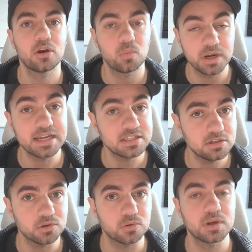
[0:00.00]
what I
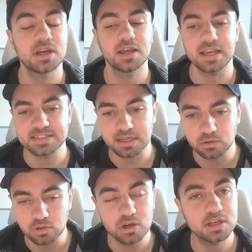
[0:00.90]
do is I
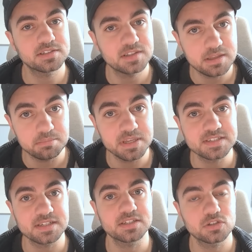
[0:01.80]
look to the
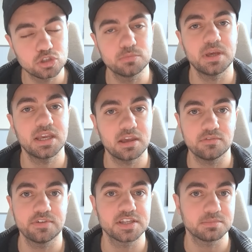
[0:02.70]
business to make
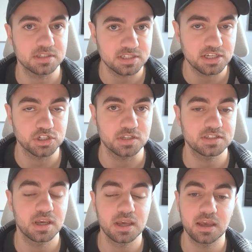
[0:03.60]
investment decisions.